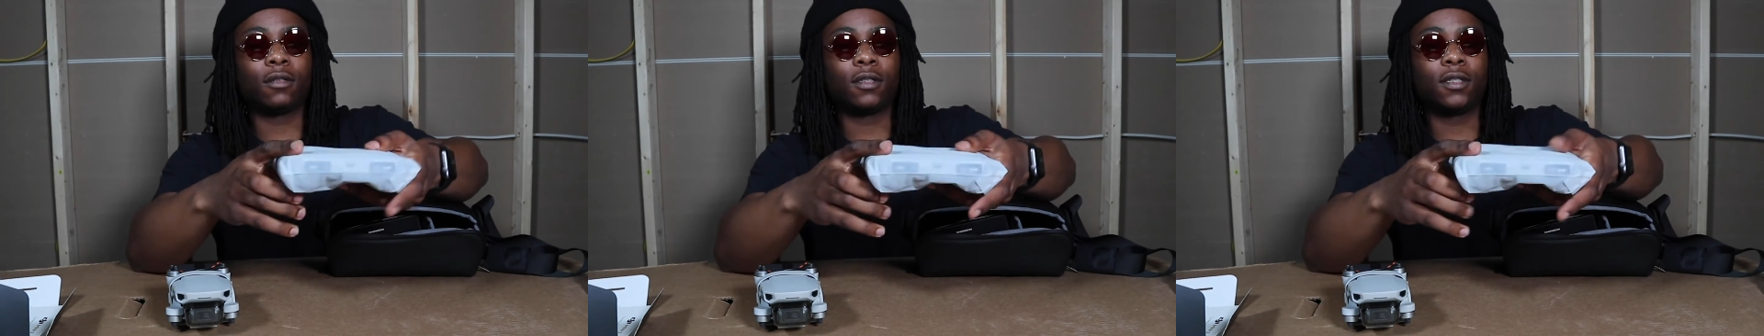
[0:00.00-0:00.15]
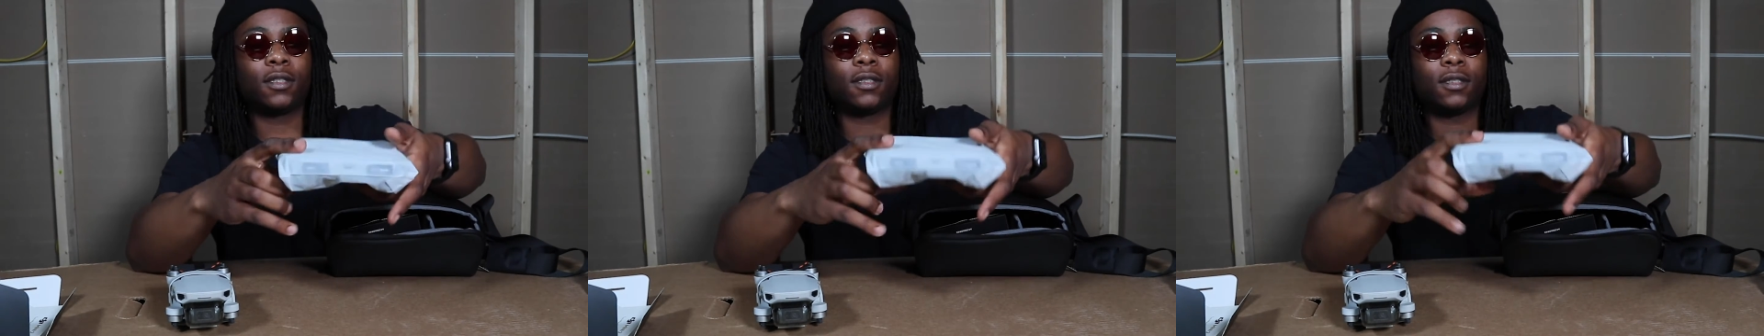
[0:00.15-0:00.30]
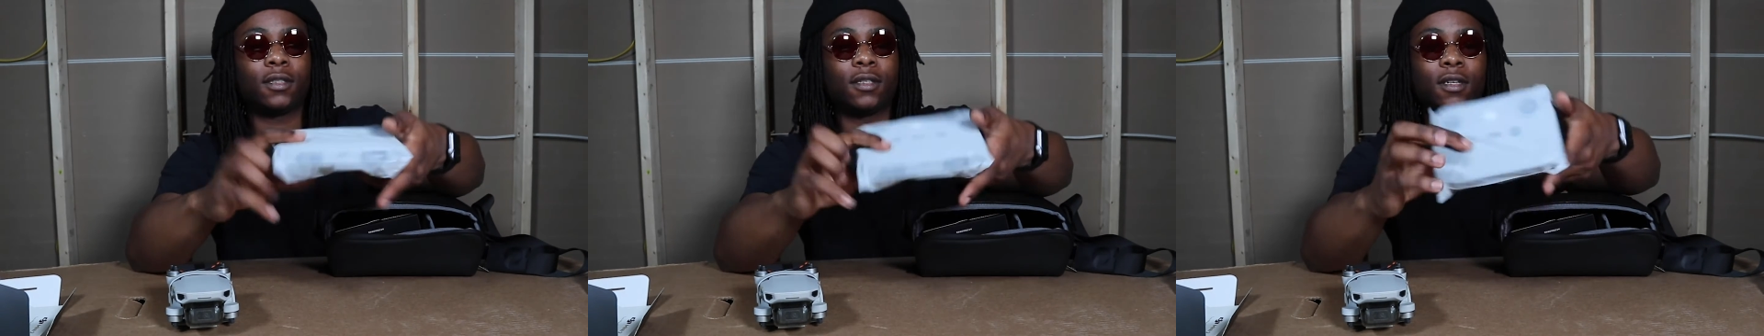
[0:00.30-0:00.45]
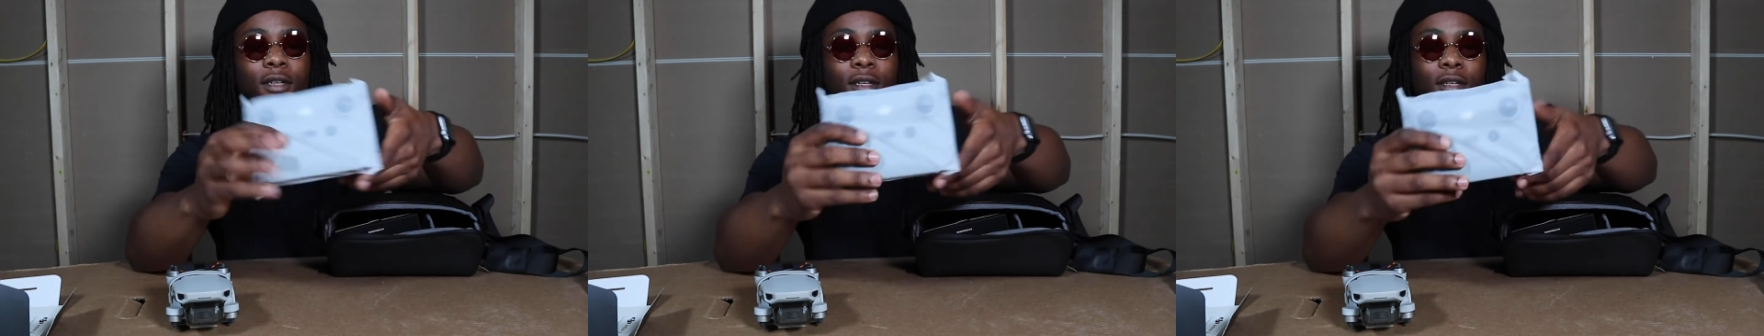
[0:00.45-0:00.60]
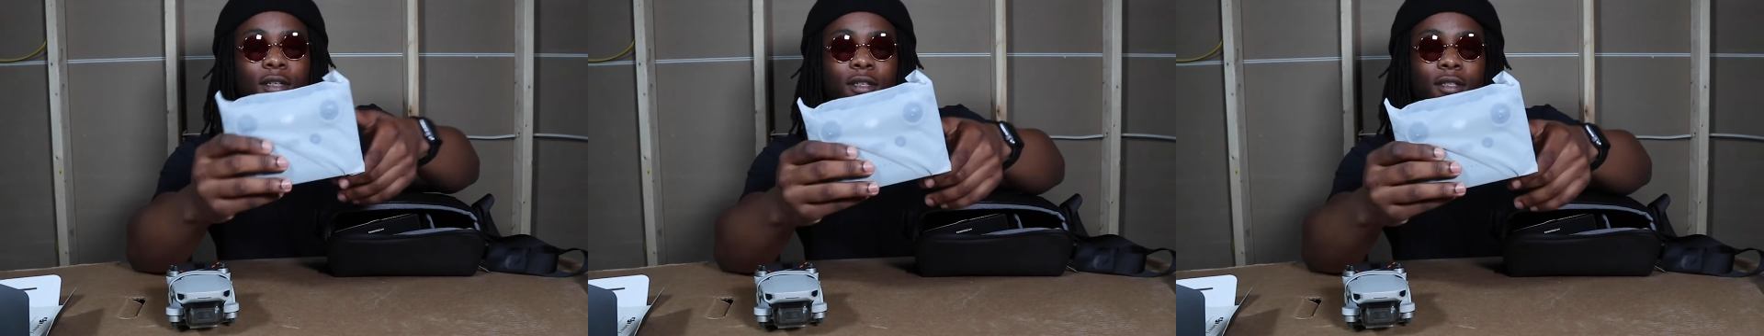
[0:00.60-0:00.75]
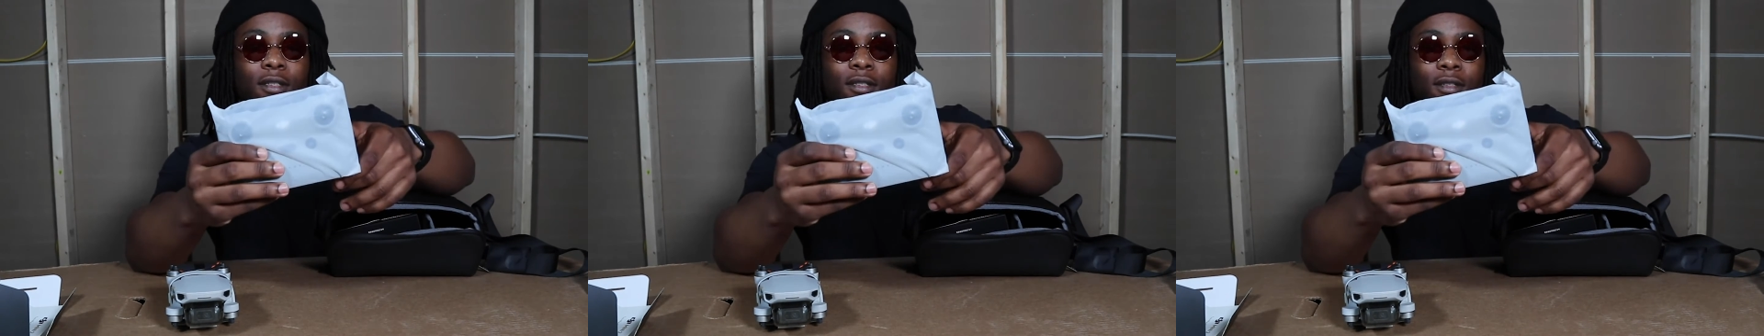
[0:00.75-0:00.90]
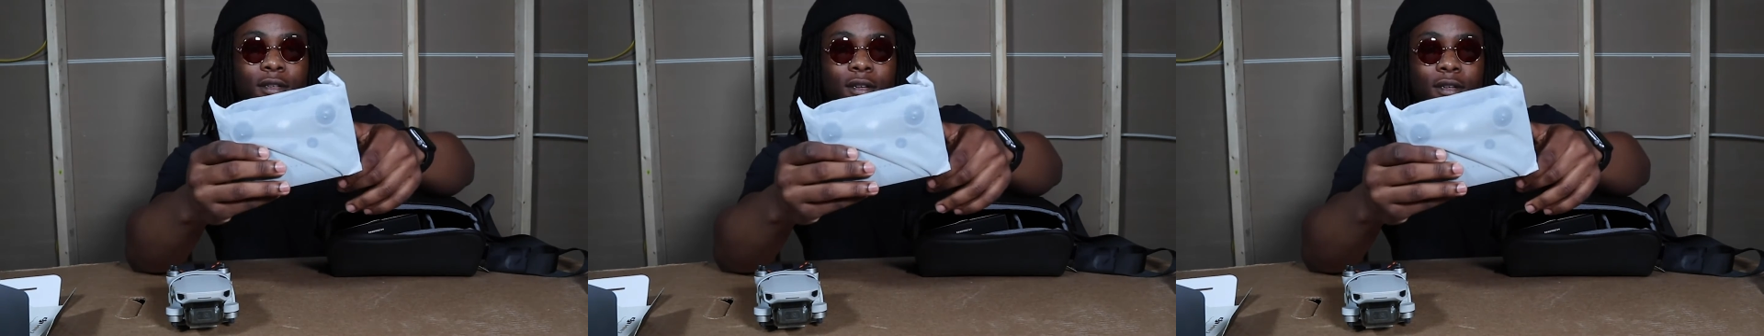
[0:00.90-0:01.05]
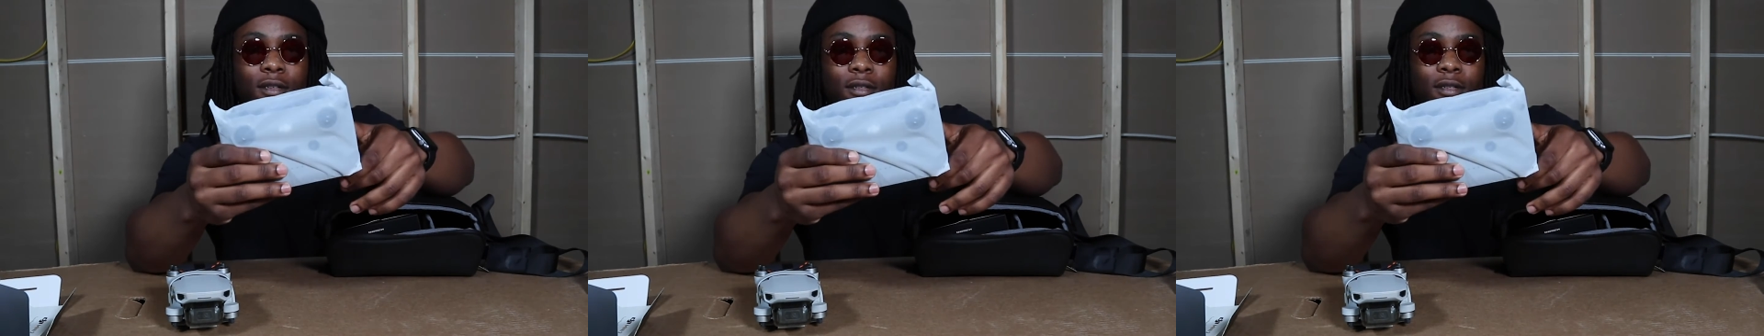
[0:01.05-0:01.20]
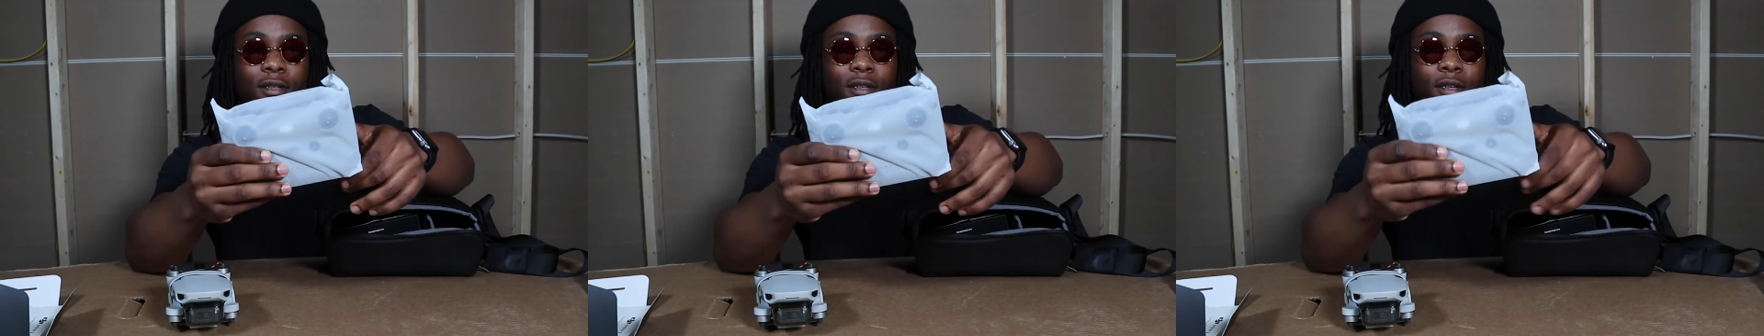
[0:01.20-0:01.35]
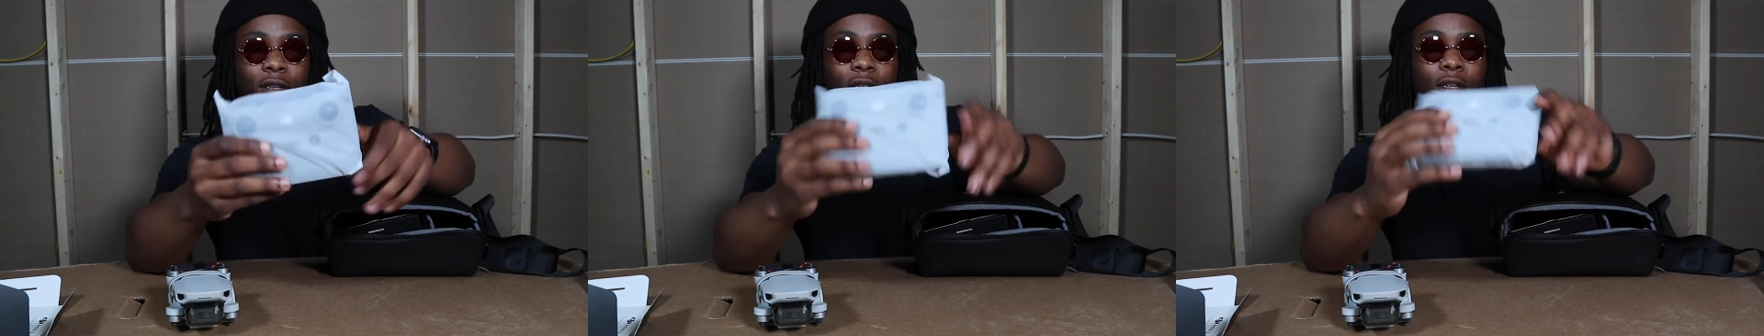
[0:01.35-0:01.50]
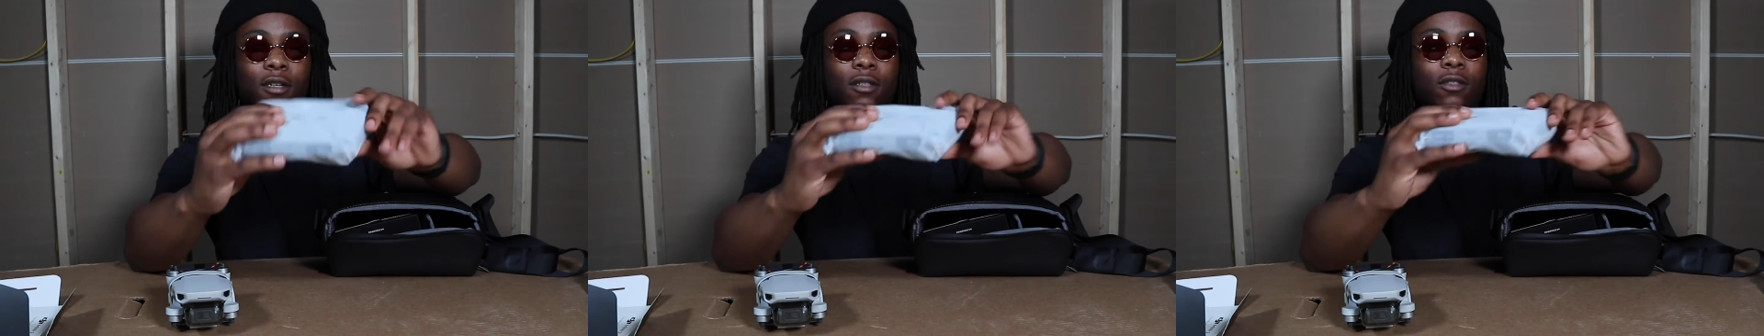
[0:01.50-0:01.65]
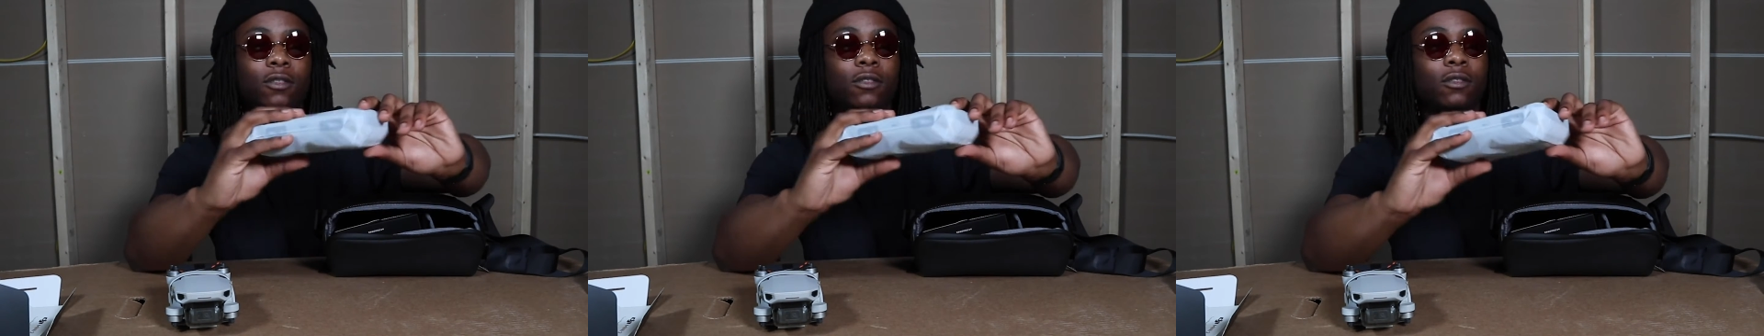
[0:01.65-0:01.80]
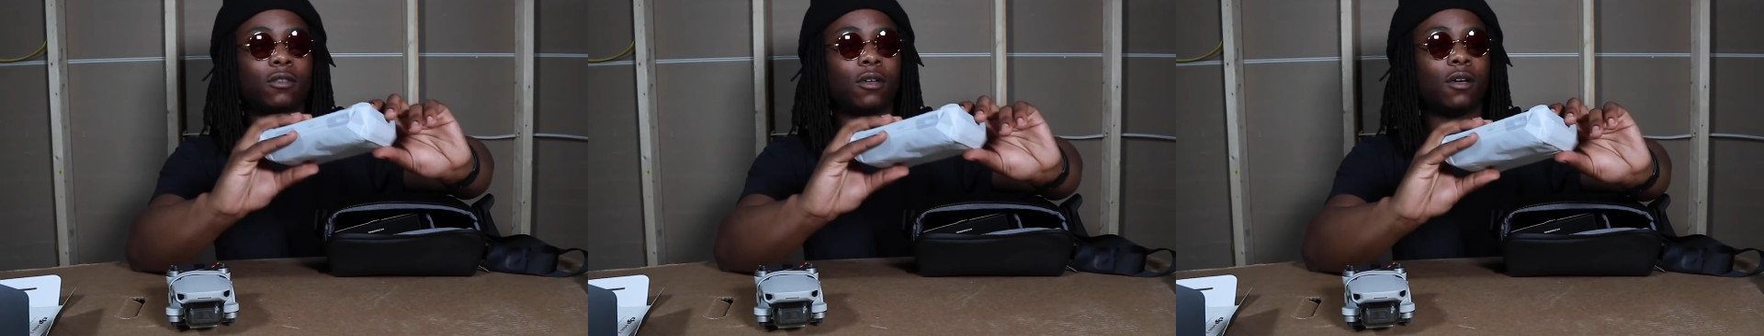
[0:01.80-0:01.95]
This the
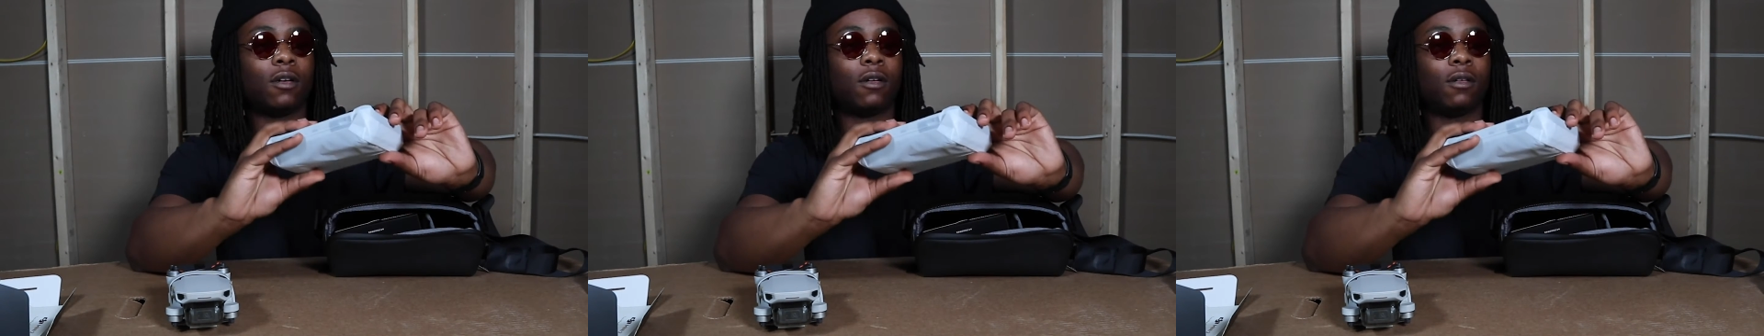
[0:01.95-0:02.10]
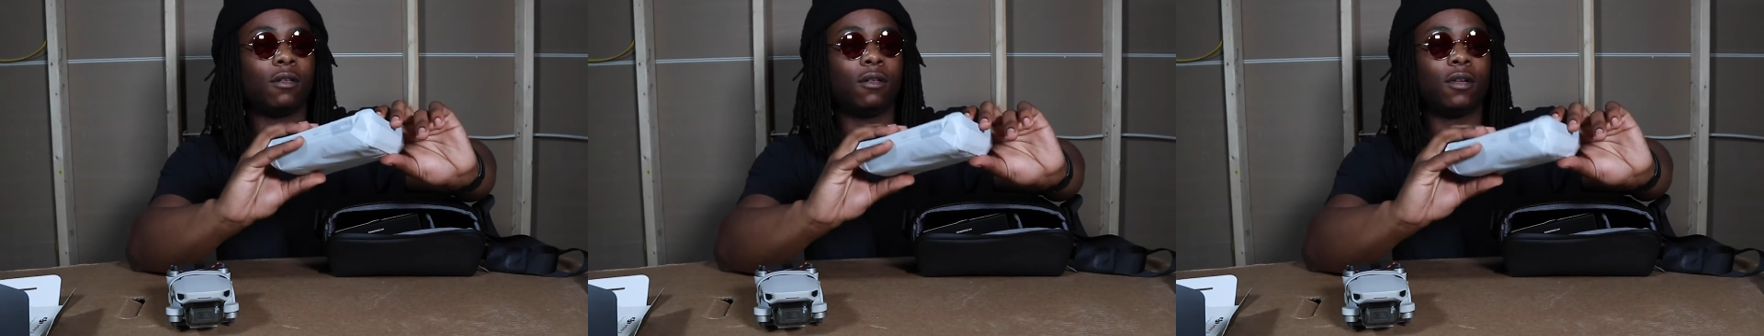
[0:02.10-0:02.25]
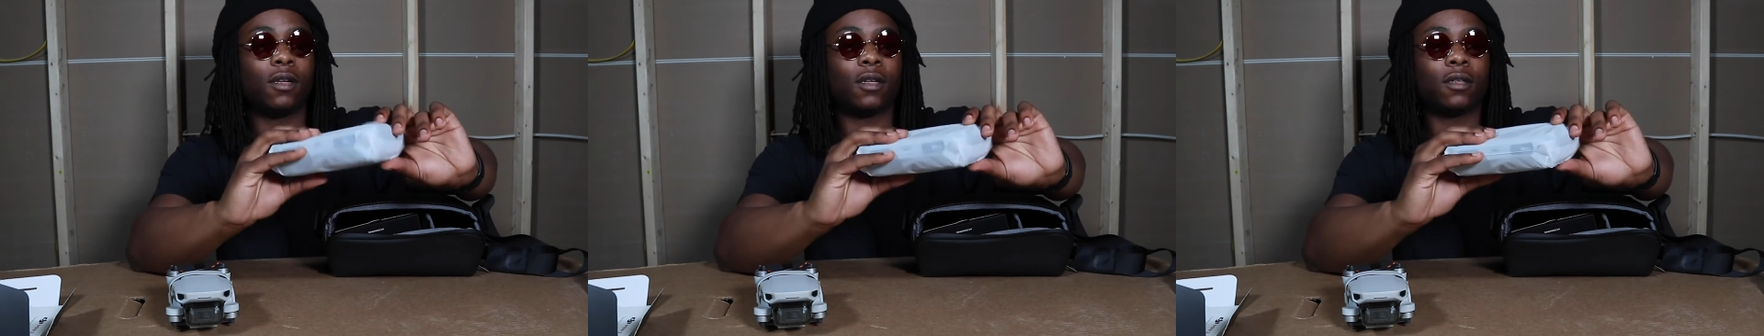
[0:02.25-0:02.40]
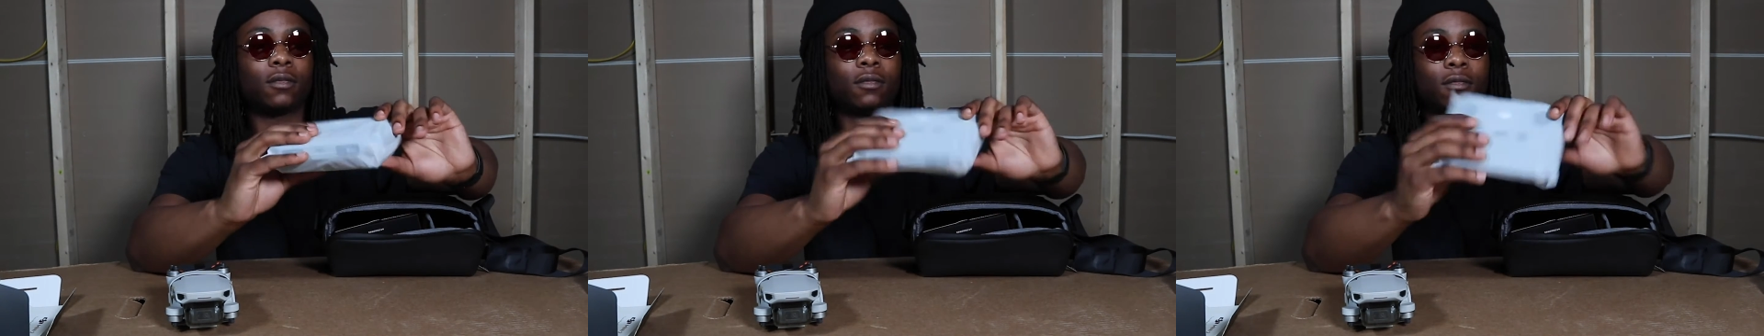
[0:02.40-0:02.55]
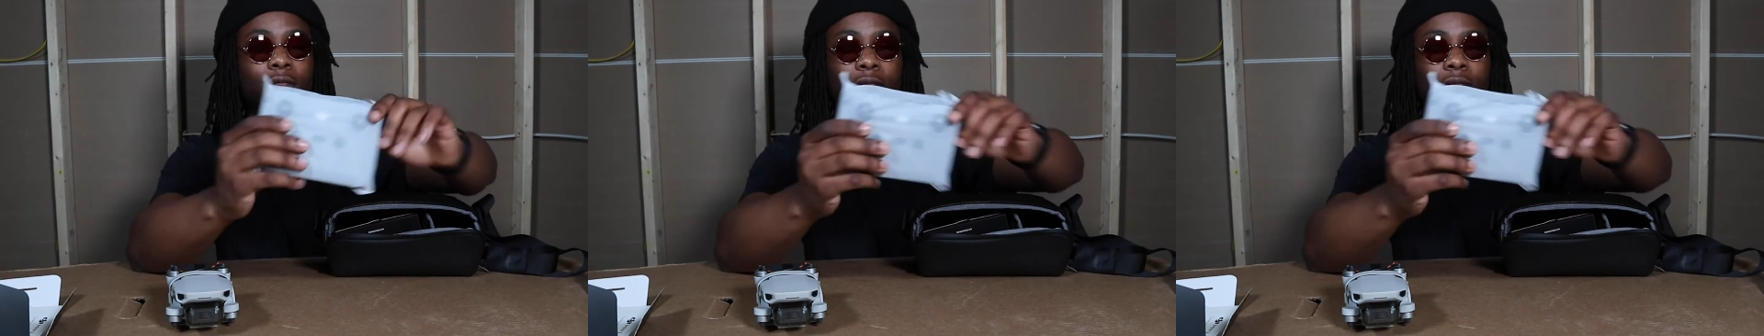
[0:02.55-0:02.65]
controller.